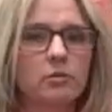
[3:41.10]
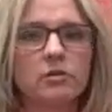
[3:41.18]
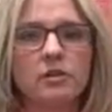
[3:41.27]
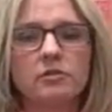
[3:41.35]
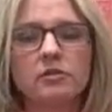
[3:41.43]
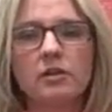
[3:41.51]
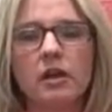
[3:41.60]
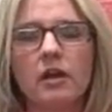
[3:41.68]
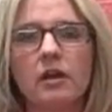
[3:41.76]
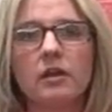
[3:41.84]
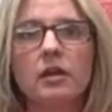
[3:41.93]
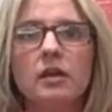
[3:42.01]
with you
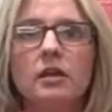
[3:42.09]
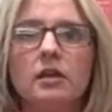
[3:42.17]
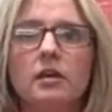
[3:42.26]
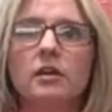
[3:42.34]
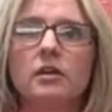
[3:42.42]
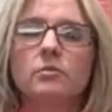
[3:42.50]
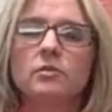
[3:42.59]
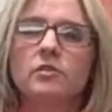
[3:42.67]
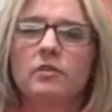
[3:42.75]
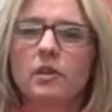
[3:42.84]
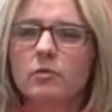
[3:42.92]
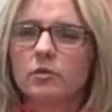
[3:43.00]
today is
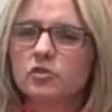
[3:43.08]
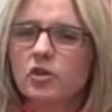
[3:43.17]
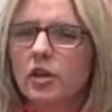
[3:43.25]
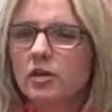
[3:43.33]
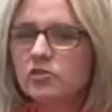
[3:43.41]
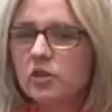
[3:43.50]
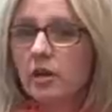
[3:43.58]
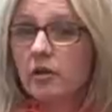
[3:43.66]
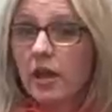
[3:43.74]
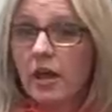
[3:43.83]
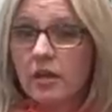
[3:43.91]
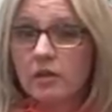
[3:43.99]
that we're changing our
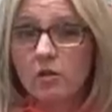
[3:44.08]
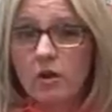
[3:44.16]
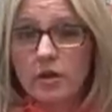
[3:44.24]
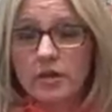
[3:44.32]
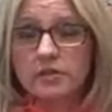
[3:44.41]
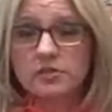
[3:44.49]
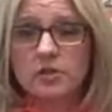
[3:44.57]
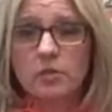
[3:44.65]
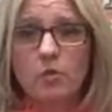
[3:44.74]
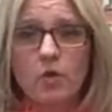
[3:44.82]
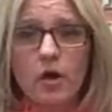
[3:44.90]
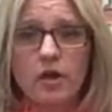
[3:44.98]
cataloging
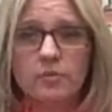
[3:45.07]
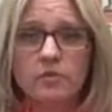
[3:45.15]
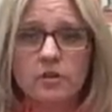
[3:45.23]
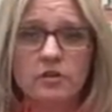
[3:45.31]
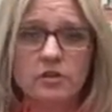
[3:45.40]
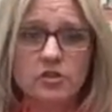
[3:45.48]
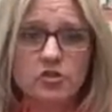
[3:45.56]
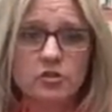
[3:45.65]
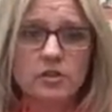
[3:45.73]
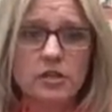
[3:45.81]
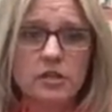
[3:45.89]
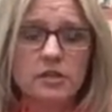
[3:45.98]
somewhat.
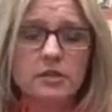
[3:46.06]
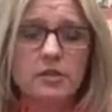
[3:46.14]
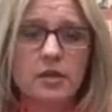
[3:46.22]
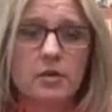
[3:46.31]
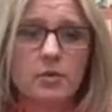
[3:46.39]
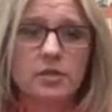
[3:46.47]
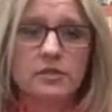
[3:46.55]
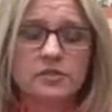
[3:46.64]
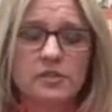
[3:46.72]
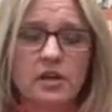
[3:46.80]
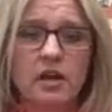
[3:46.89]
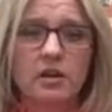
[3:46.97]
Initially, we
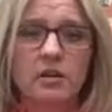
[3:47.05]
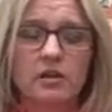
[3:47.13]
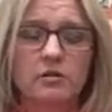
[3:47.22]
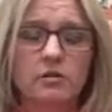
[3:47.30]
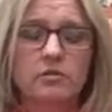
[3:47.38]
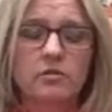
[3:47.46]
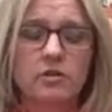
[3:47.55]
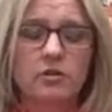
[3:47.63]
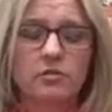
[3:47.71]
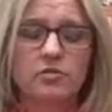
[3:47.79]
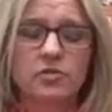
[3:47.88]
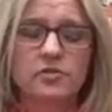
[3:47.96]
decided
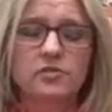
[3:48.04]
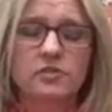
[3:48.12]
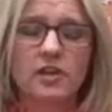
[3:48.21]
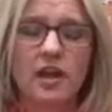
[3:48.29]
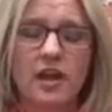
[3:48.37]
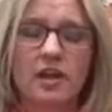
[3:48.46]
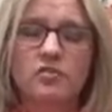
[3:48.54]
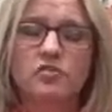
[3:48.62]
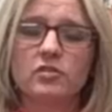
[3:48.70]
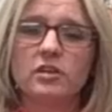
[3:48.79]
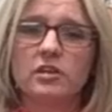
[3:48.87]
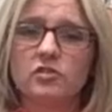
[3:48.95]
to just attach
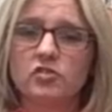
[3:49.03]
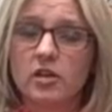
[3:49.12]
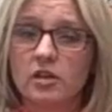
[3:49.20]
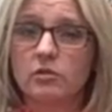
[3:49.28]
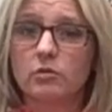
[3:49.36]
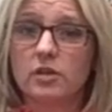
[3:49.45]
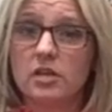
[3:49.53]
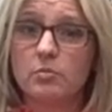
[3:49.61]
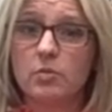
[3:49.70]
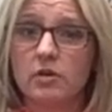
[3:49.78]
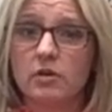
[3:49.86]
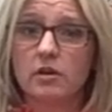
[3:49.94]
each Kindle
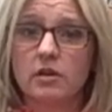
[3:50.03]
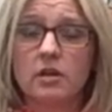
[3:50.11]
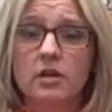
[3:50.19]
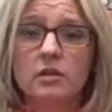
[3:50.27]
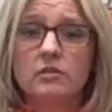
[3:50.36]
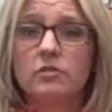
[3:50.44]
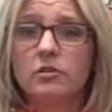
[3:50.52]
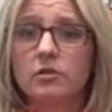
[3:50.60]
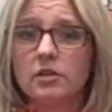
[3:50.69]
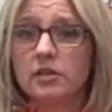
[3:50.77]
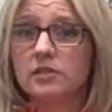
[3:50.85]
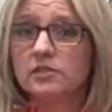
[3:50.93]
ebook to
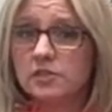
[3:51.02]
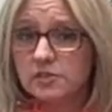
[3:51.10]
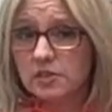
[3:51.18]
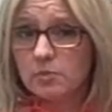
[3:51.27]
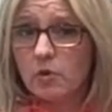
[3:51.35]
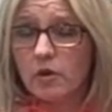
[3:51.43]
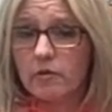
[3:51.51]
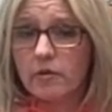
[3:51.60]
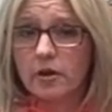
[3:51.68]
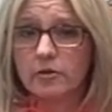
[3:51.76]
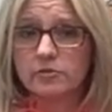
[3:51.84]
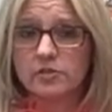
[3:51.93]
any existing MARC
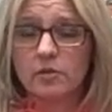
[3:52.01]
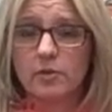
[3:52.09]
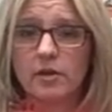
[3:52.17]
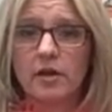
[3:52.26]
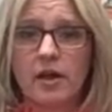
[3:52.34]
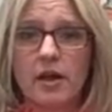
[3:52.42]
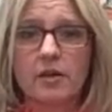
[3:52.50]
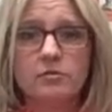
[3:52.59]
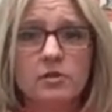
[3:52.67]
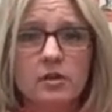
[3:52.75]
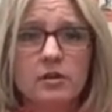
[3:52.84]
records that we had